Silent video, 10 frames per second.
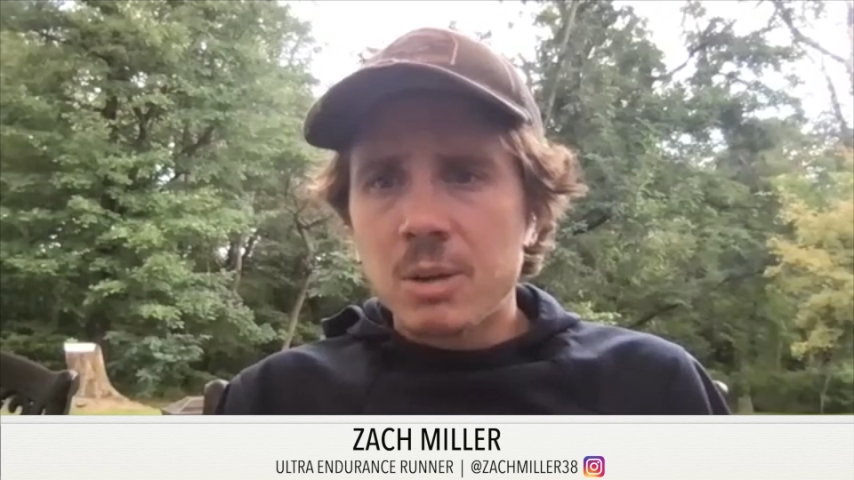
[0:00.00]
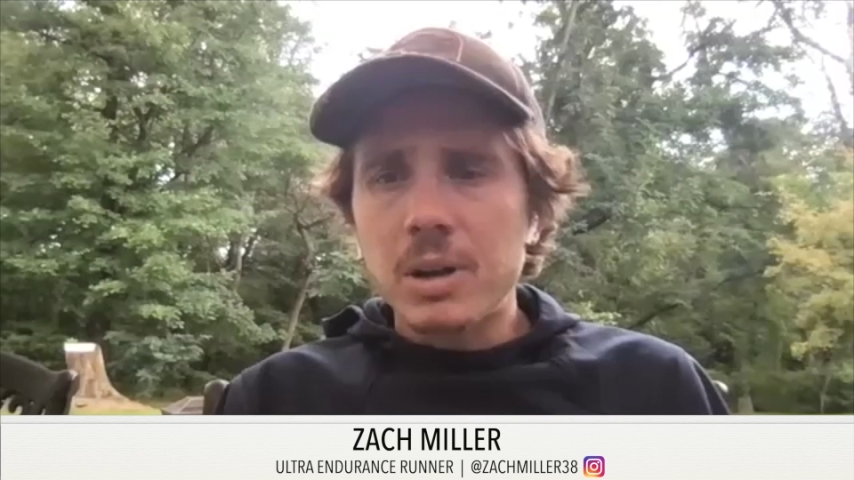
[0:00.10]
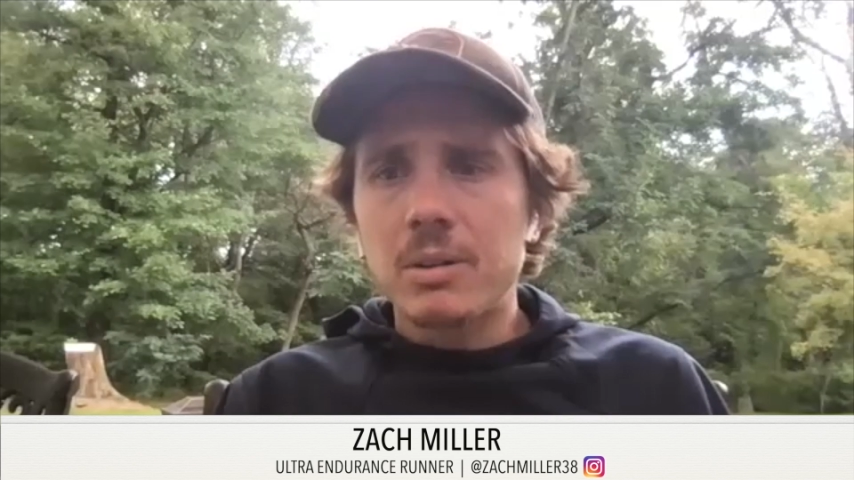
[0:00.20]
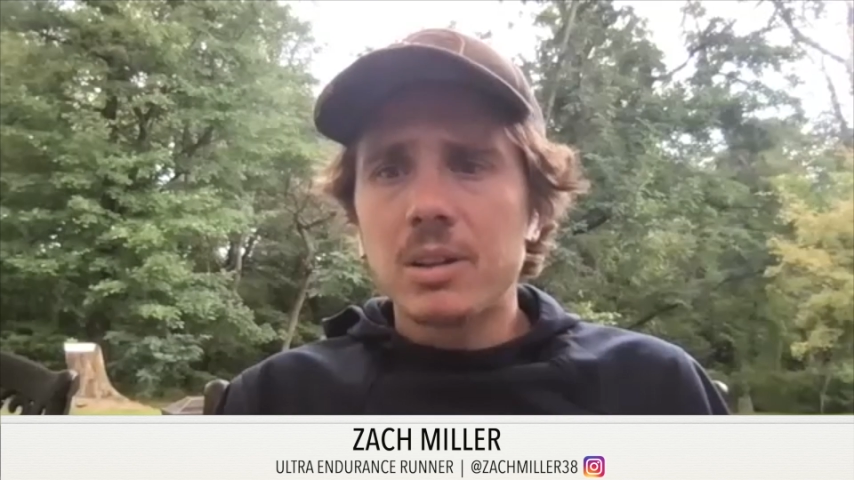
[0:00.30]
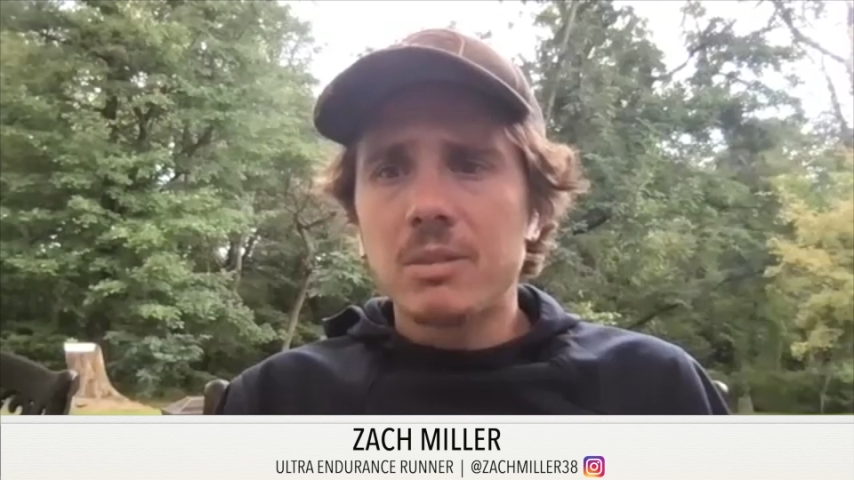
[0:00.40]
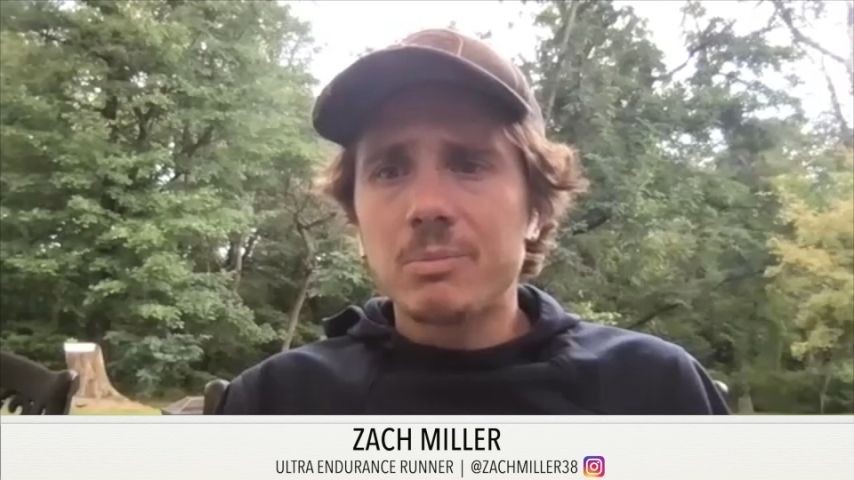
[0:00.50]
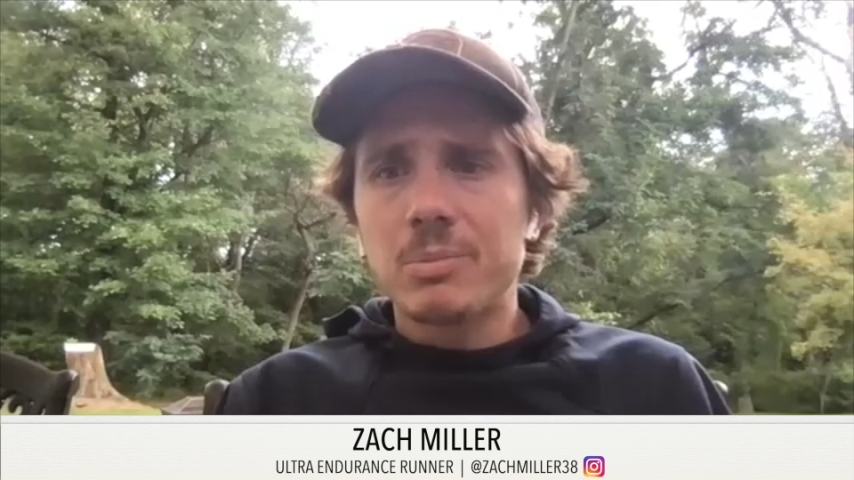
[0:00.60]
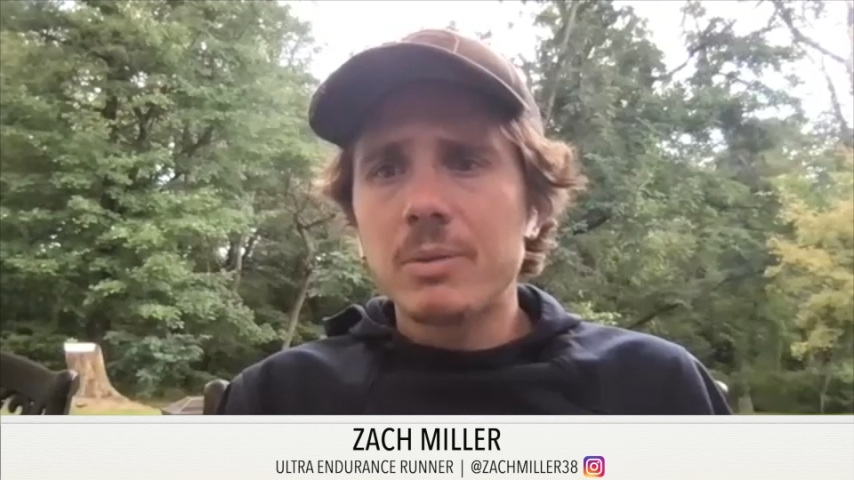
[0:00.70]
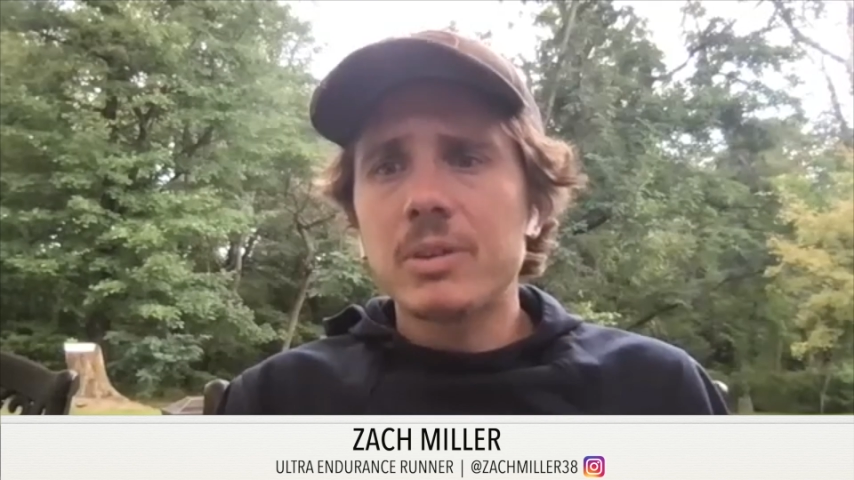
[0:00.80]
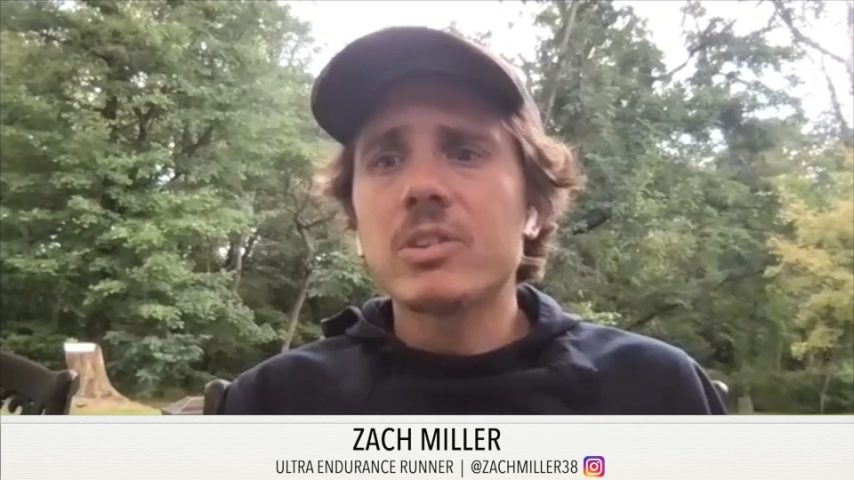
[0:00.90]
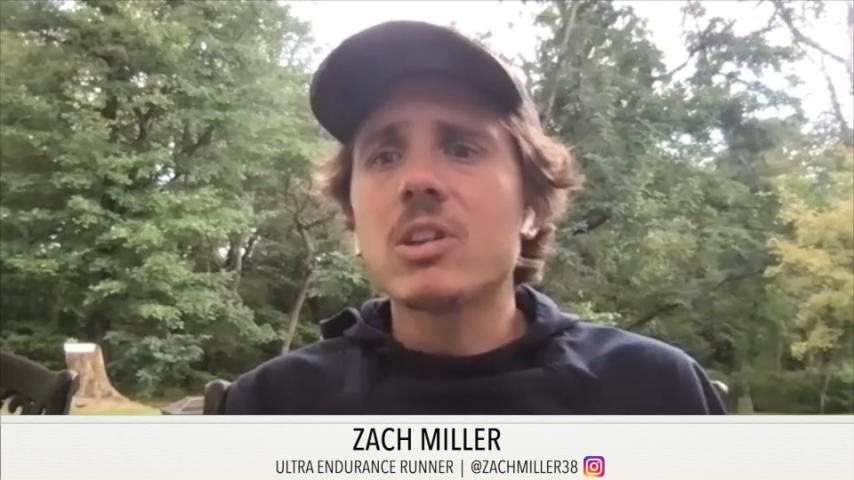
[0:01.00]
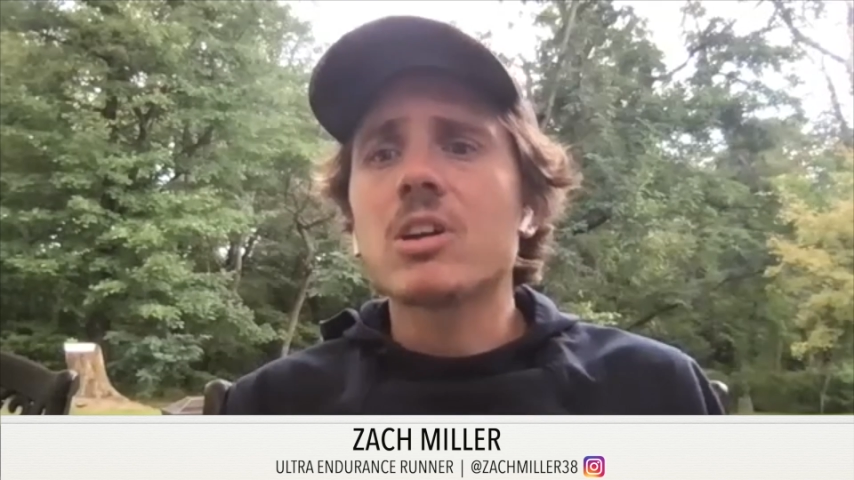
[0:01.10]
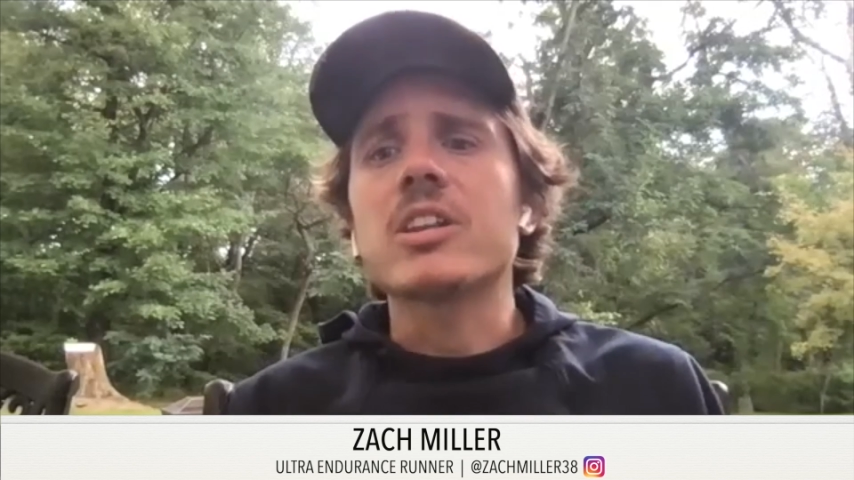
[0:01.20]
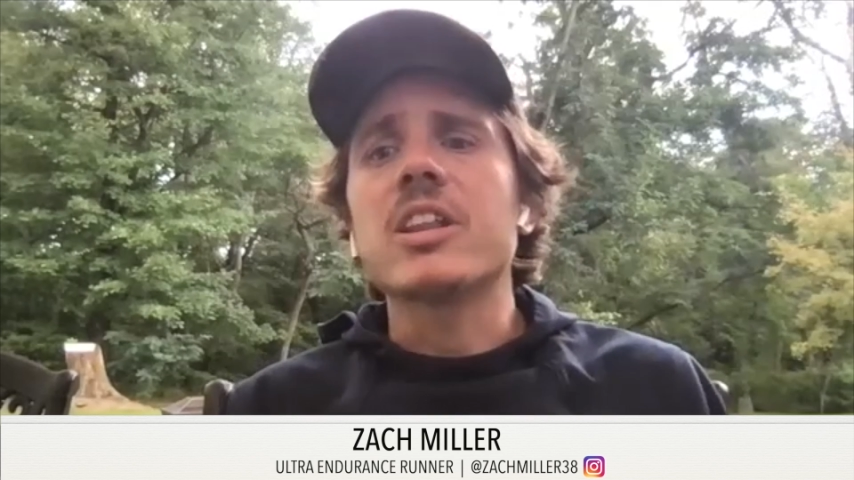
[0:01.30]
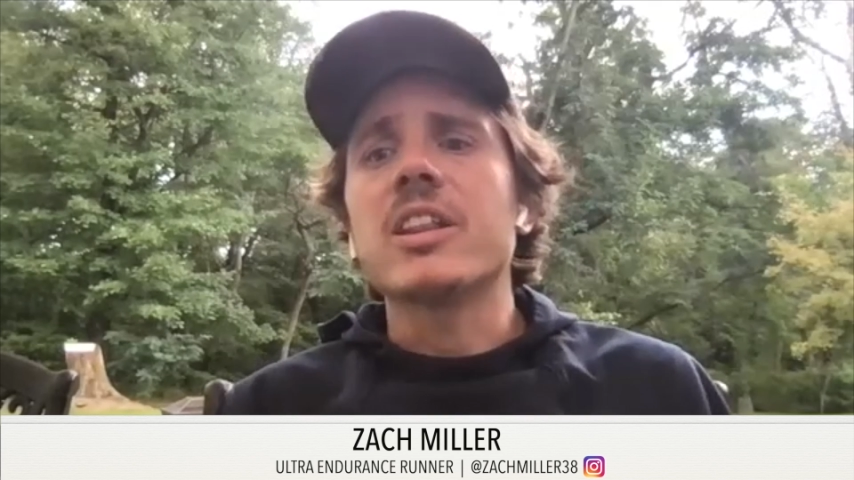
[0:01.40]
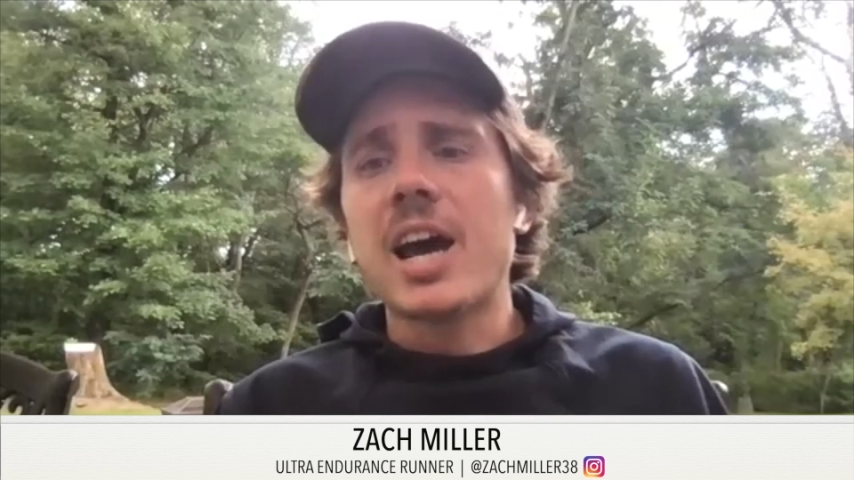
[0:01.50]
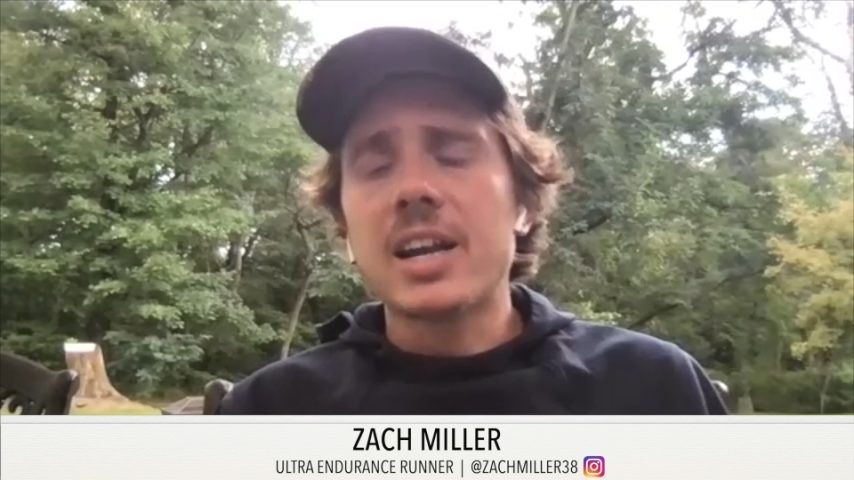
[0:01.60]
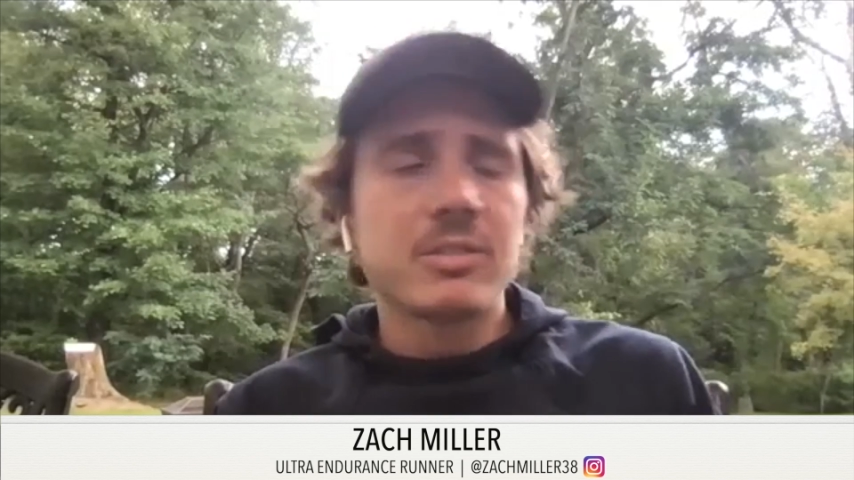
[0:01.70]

probably even longer than that.